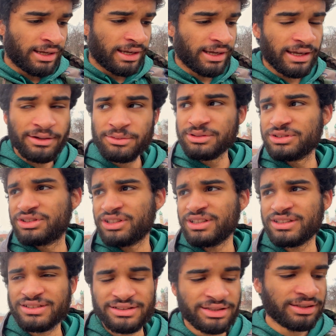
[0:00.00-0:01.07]
it was
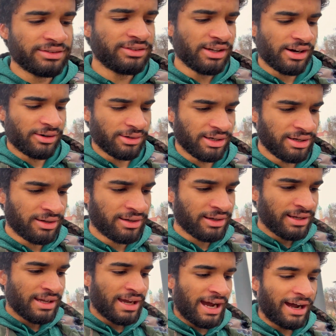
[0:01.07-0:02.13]
just,
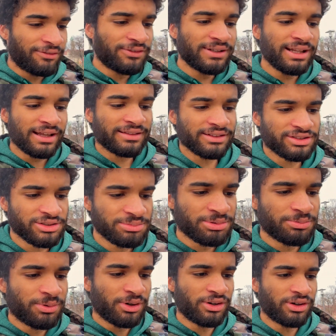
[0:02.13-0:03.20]
I feel like the Super
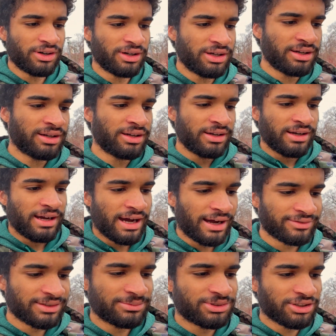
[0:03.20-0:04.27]
Bowl
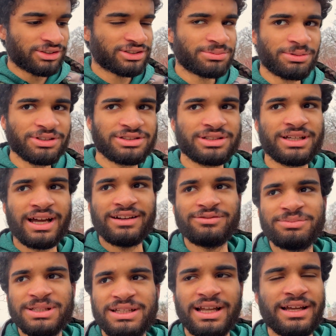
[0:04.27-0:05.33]
halftime show is supposed to kind of
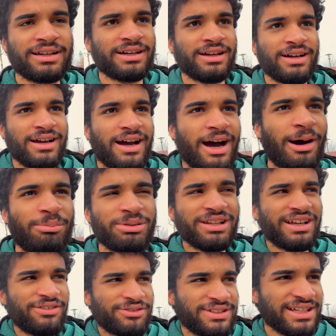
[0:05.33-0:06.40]
be like
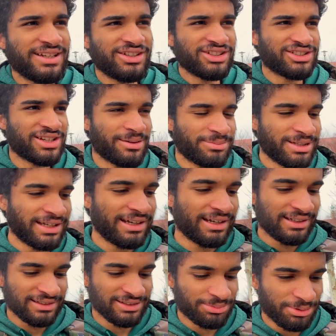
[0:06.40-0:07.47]
uplifting or something.
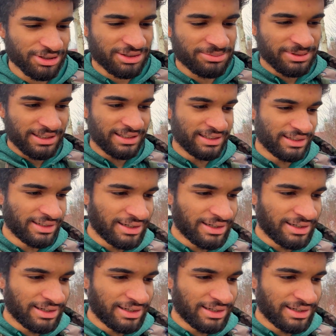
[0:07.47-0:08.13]
And it's supposed to be,